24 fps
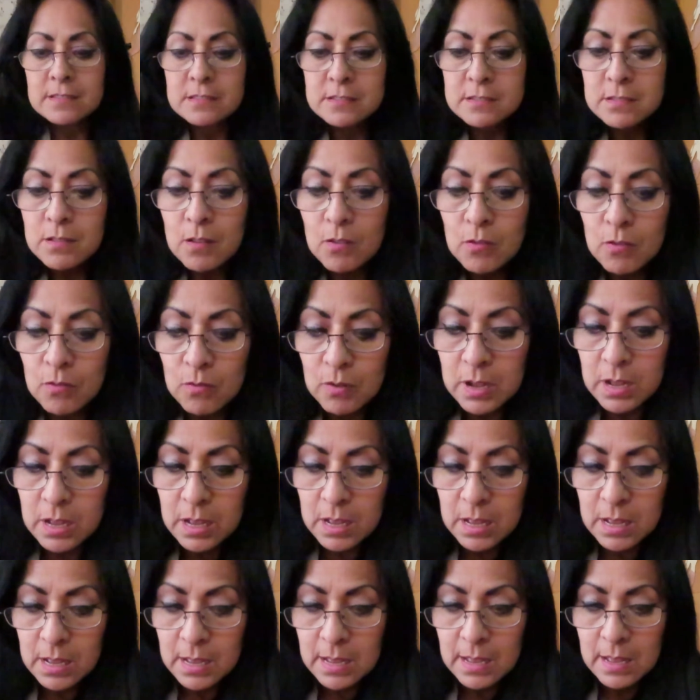so
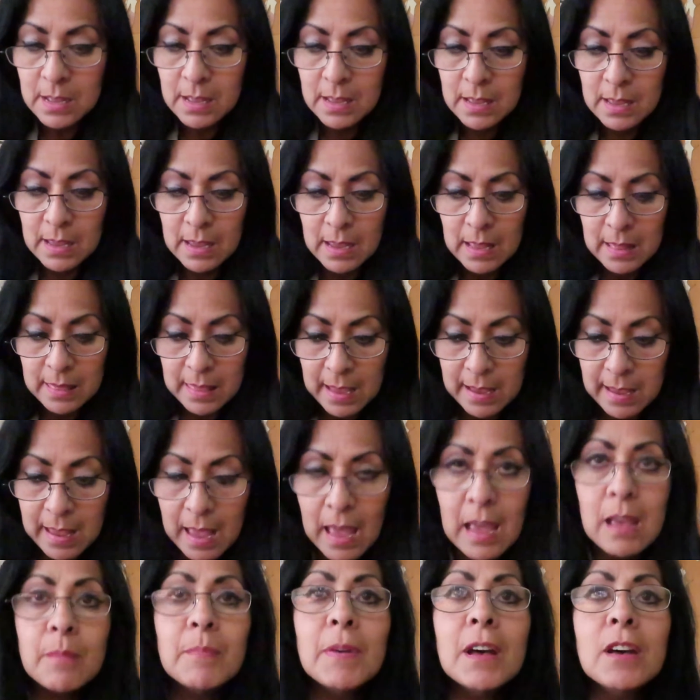they
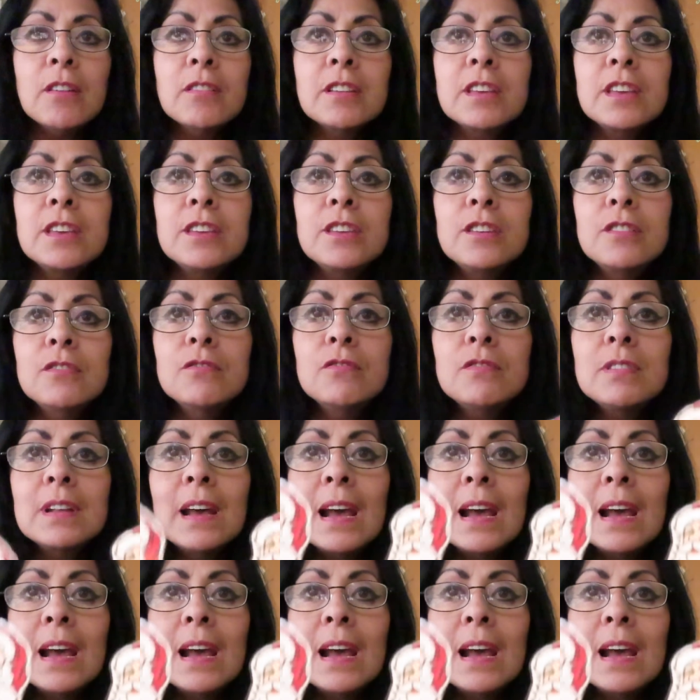came out cute.